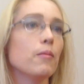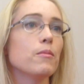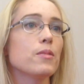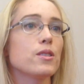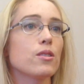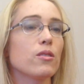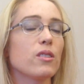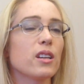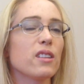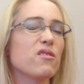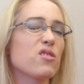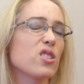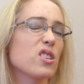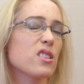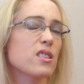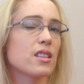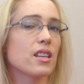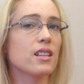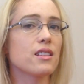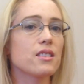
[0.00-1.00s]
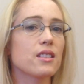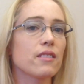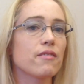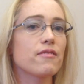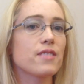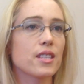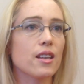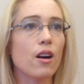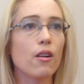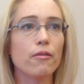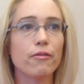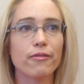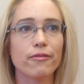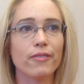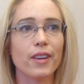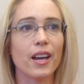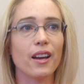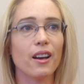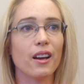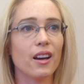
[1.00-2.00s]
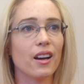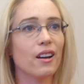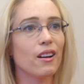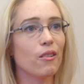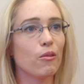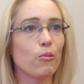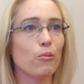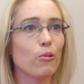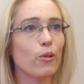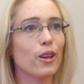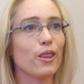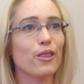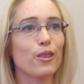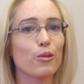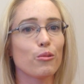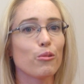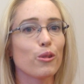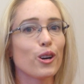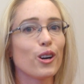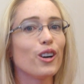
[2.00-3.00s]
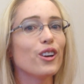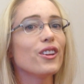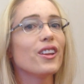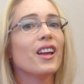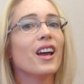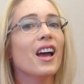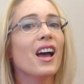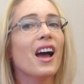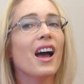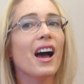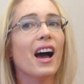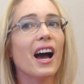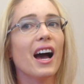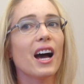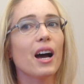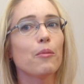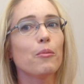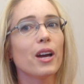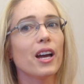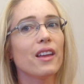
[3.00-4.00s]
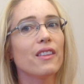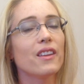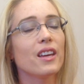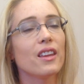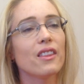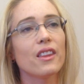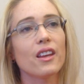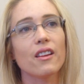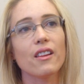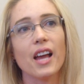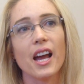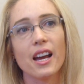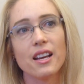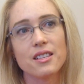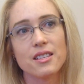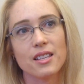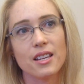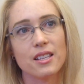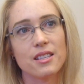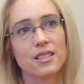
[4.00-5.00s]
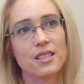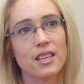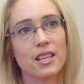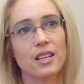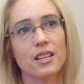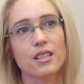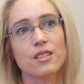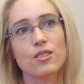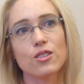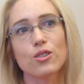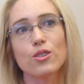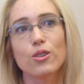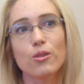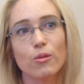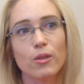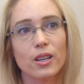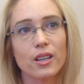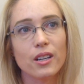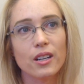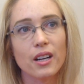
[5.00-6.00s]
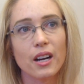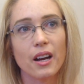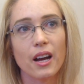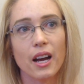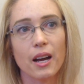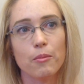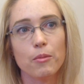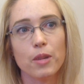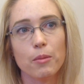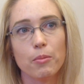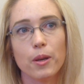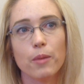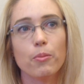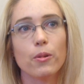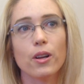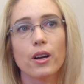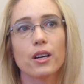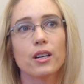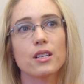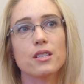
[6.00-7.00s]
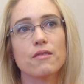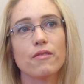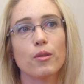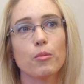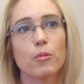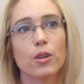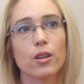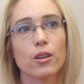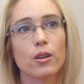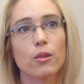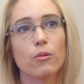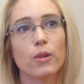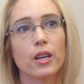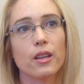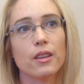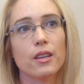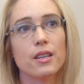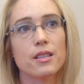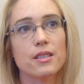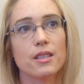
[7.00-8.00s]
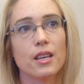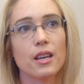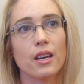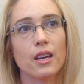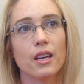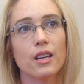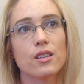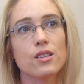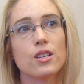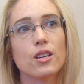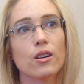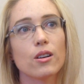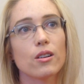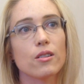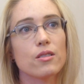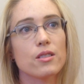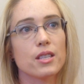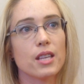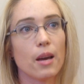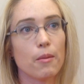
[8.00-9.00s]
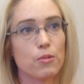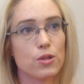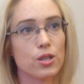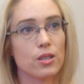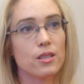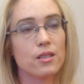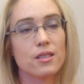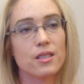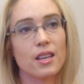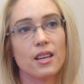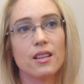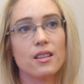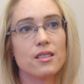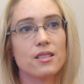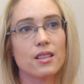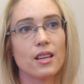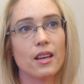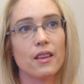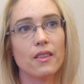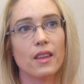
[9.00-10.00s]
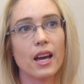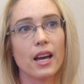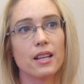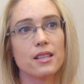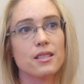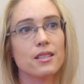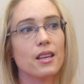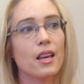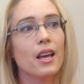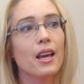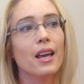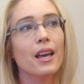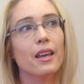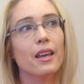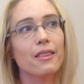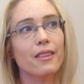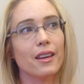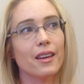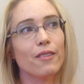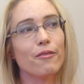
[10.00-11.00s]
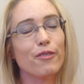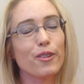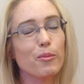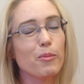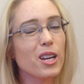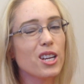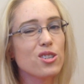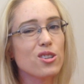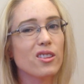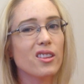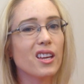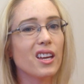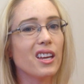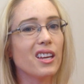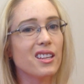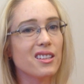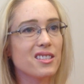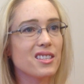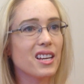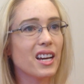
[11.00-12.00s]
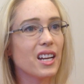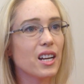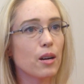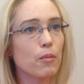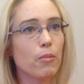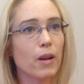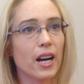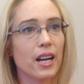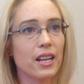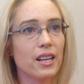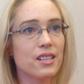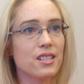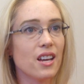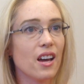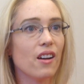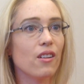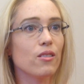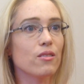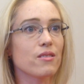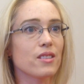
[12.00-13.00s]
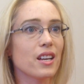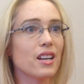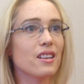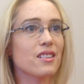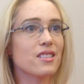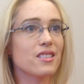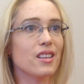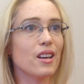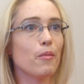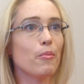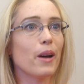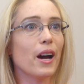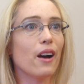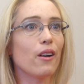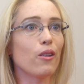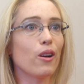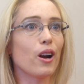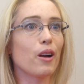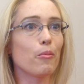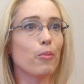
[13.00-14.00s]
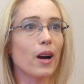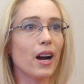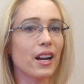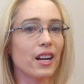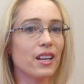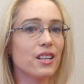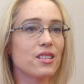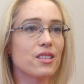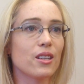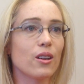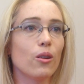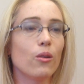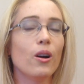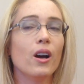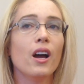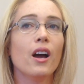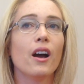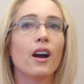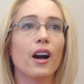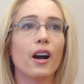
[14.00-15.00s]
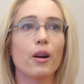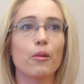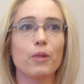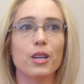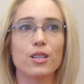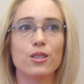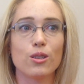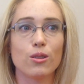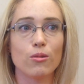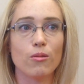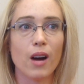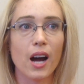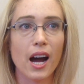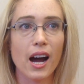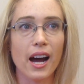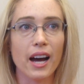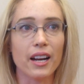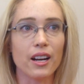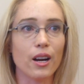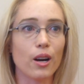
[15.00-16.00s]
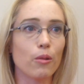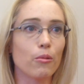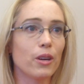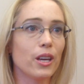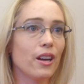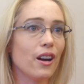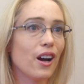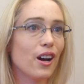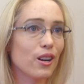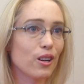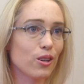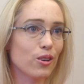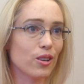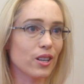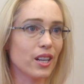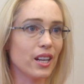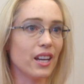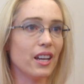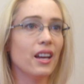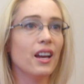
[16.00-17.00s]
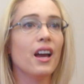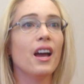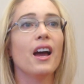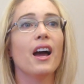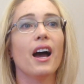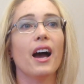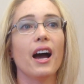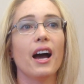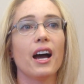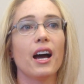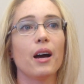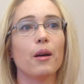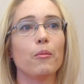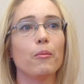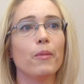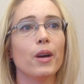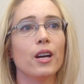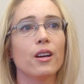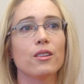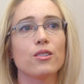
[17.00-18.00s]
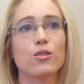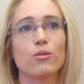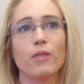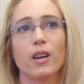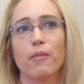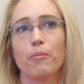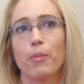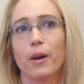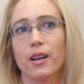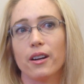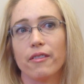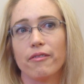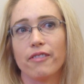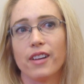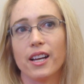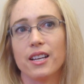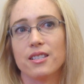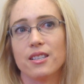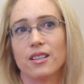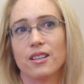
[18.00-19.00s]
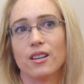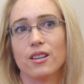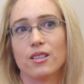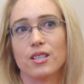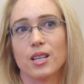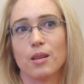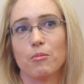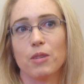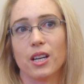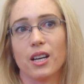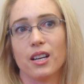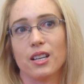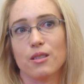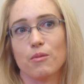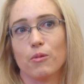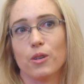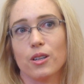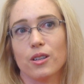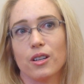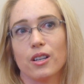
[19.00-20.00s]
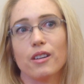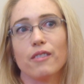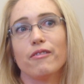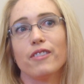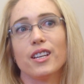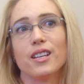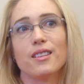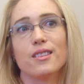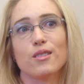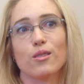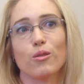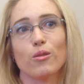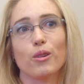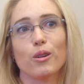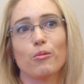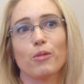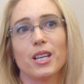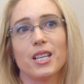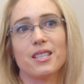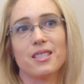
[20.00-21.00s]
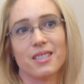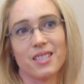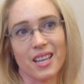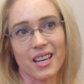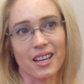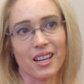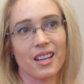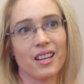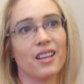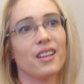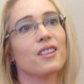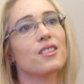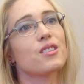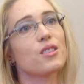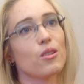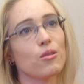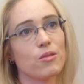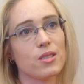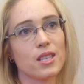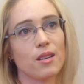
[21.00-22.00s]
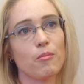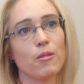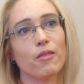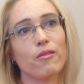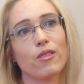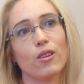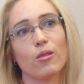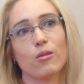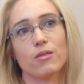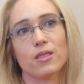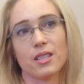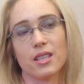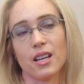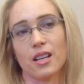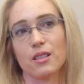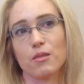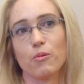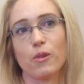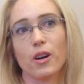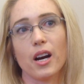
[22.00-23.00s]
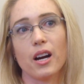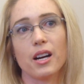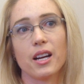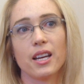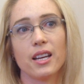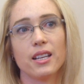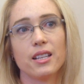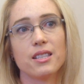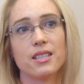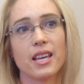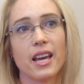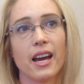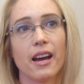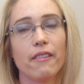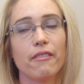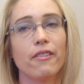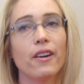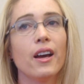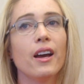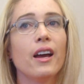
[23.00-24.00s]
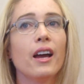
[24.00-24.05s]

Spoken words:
So it gives you a sense of self with the world. And then the last sense that is newer, that people aren't as familiar with, is the interoception sense, and that's the information that inside our body tells us about our body. So are we too hot? Are we hungry? Do we have butterflies in our stomach because we're nervous, or are we sick? So some of those things where our kids have